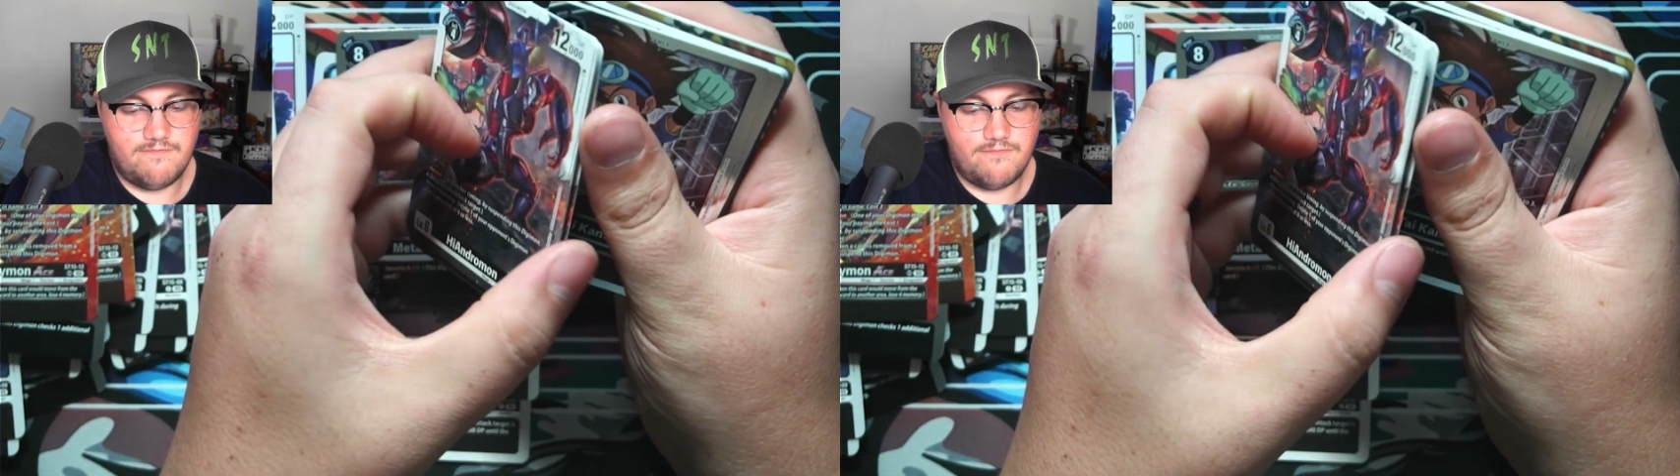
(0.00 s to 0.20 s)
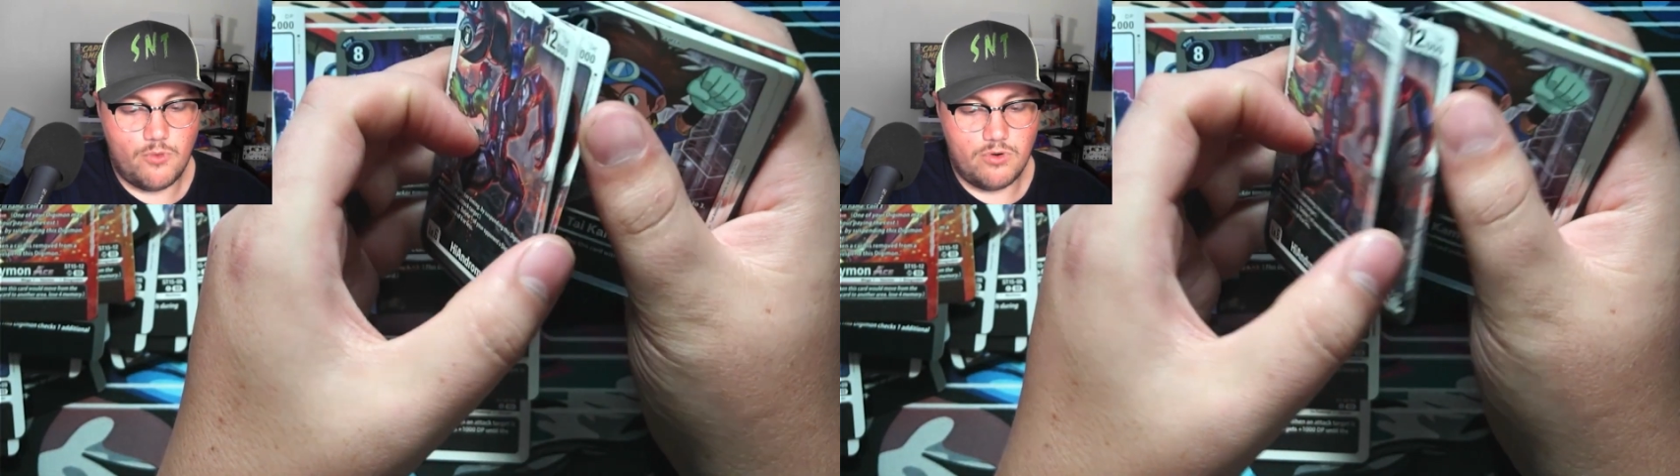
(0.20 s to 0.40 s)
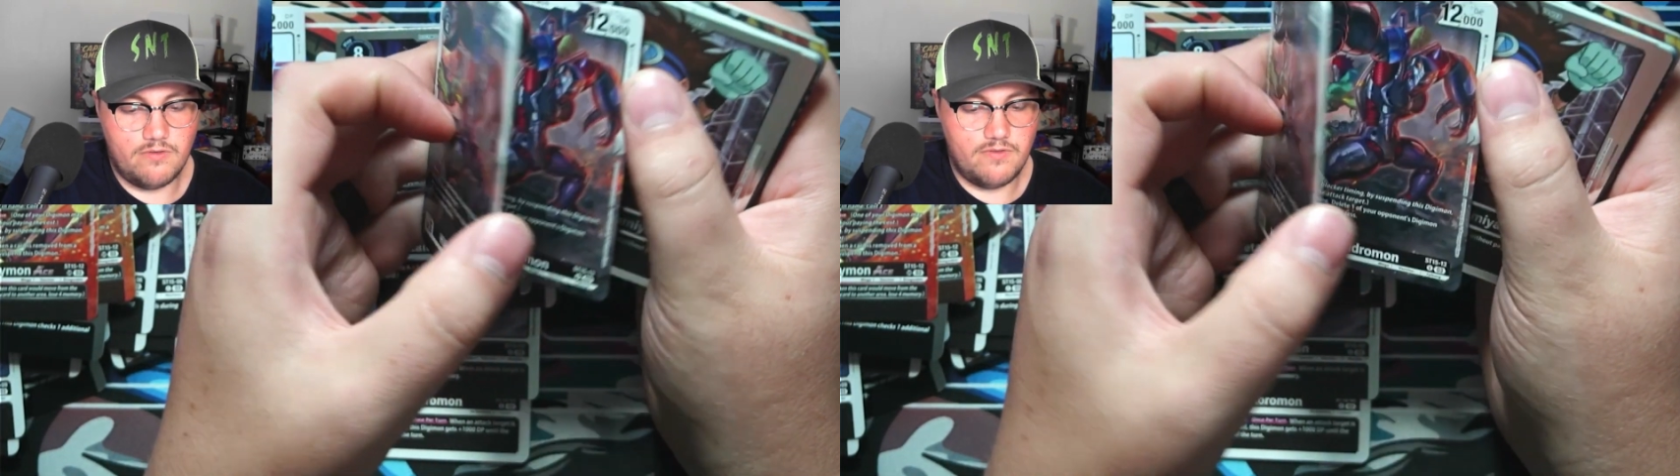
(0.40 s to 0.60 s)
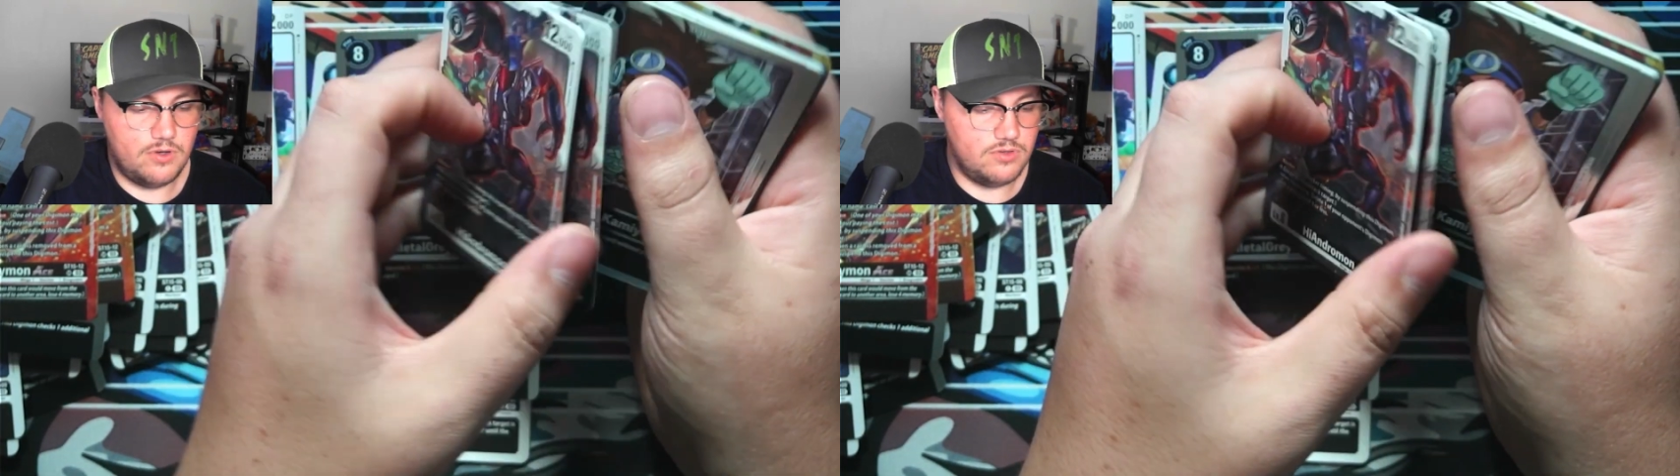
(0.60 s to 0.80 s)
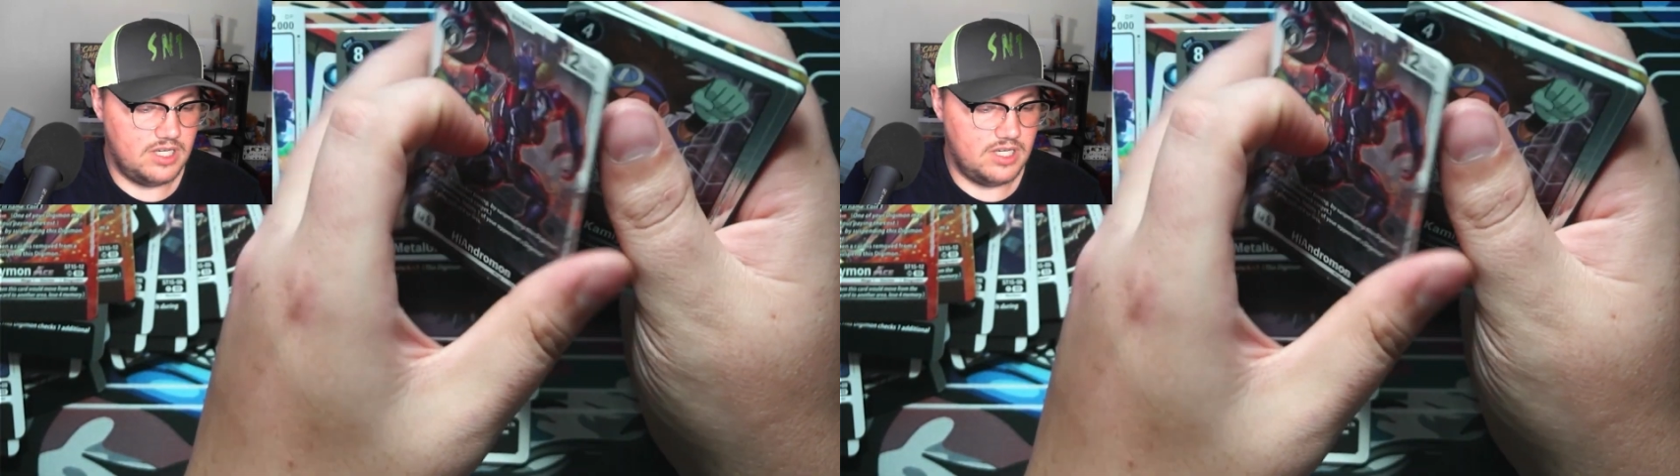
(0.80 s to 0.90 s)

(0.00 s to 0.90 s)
4 of those. They